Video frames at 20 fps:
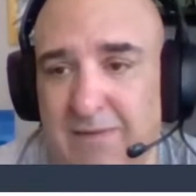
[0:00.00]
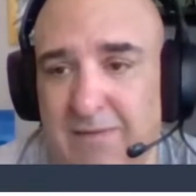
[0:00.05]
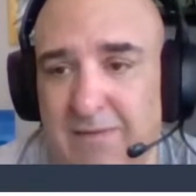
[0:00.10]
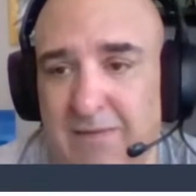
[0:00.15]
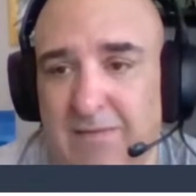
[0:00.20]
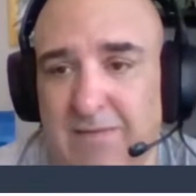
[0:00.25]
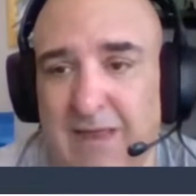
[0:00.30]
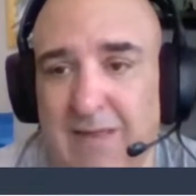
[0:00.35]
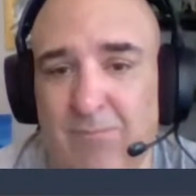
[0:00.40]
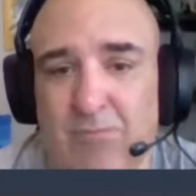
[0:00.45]

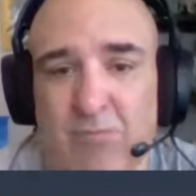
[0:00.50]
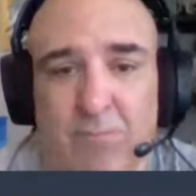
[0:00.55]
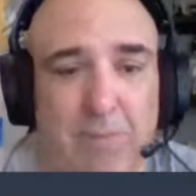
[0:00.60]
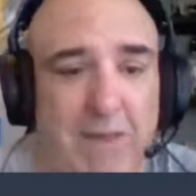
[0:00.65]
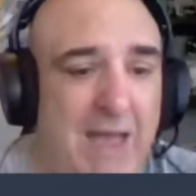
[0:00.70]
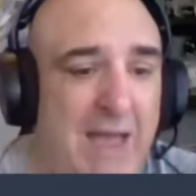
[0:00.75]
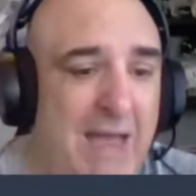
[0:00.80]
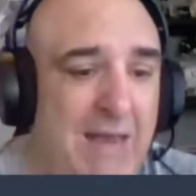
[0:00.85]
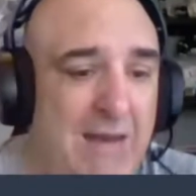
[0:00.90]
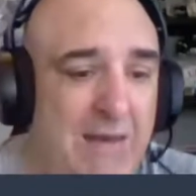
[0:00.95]
the team's
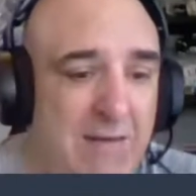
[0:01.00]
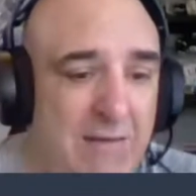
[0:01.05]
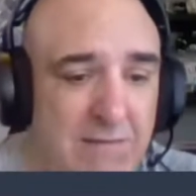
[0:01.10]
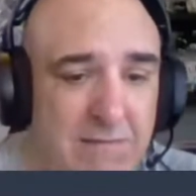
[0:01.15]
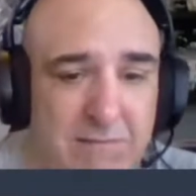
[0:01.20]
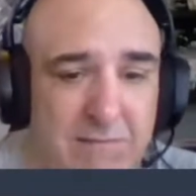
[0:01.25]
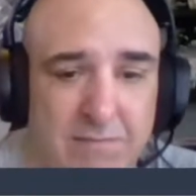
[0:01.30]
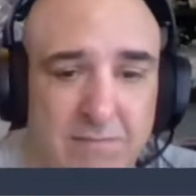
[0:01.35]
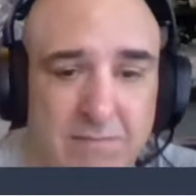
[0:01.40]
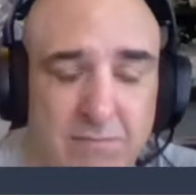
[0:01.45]
bad.
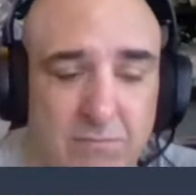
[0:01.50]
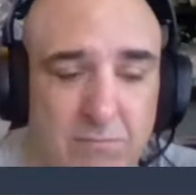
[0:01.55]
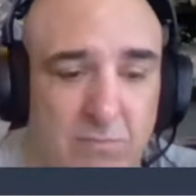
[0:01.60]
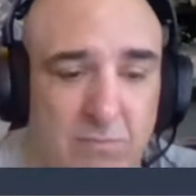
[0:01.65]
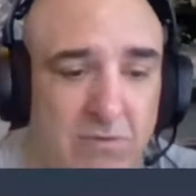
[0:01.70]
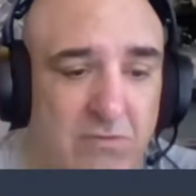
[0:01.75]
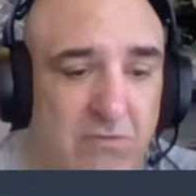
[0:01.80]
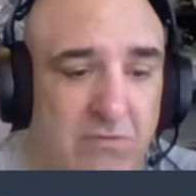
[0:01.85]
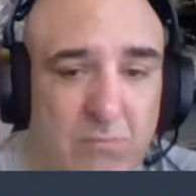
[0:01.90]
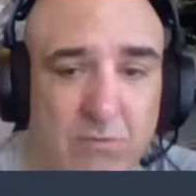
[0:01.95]

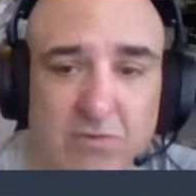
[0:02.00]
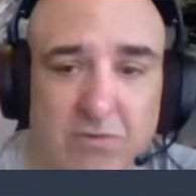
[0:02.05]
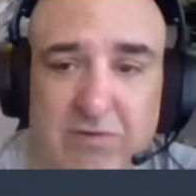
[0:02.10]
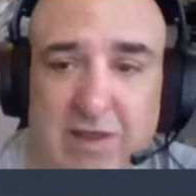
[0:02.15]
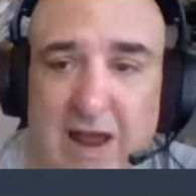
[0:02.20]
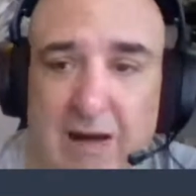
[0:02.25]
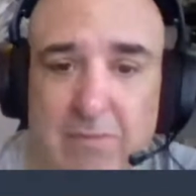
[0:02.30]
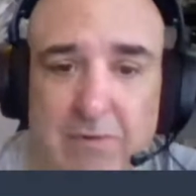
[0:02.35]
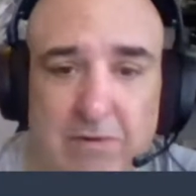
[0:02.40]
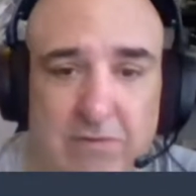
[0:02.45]
Where's
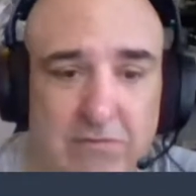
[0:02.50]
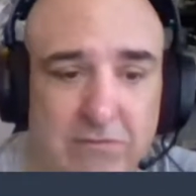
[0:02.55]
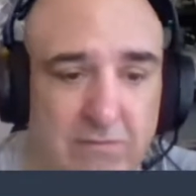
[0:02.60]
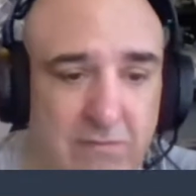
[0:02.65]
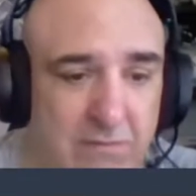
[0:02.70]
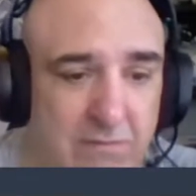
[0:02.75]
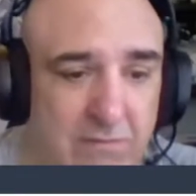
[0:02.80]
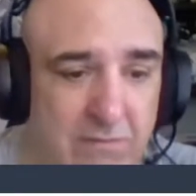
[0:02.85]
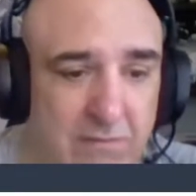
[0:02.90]
Harris?